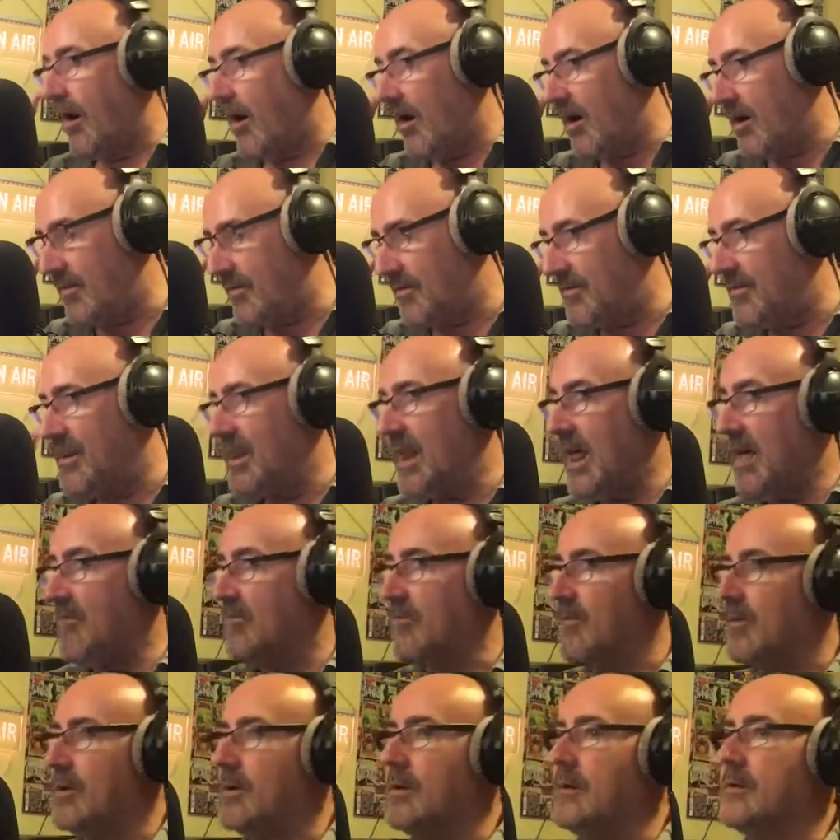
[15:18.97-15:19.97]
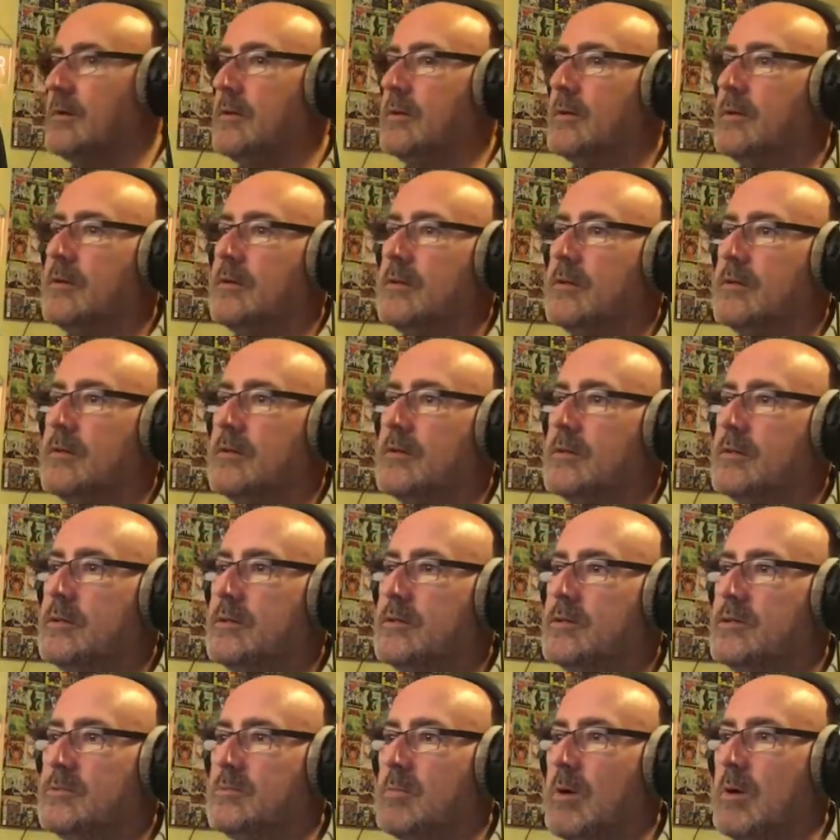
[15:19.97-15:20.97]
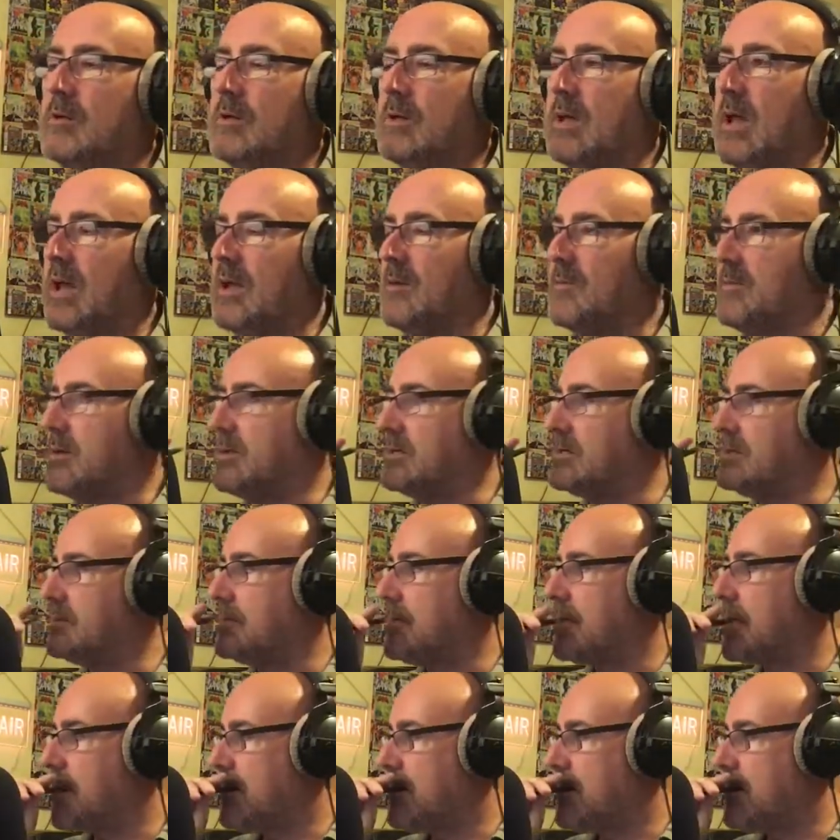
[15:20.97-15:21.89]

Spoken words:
No, I've never smoked cannabis.